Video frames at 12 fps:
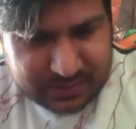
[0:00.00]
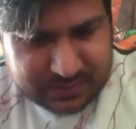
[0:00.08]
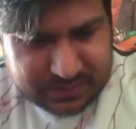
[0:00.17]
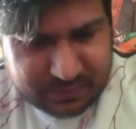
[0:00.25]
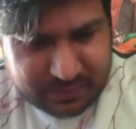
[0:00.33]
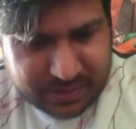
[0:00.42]

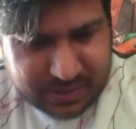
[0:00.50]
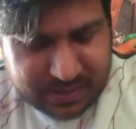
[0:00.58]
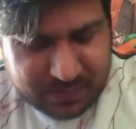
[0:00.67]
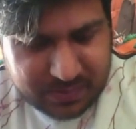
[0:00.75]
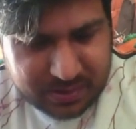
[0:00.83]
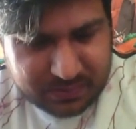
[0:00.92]
So Rain
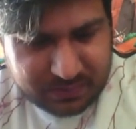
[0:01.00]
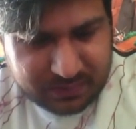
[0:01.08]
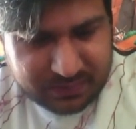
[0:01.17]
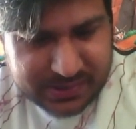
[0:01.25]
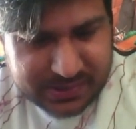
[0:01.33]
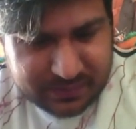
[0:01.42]
Gear 1,
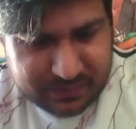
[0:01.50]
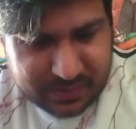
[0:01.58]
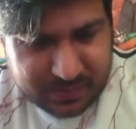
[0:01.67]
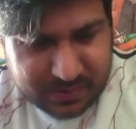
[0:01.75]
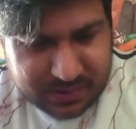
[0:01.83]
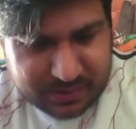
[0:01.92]
Refreshing
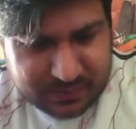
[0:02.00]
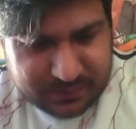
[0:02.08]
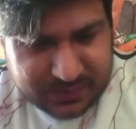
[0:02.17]
Rain 1,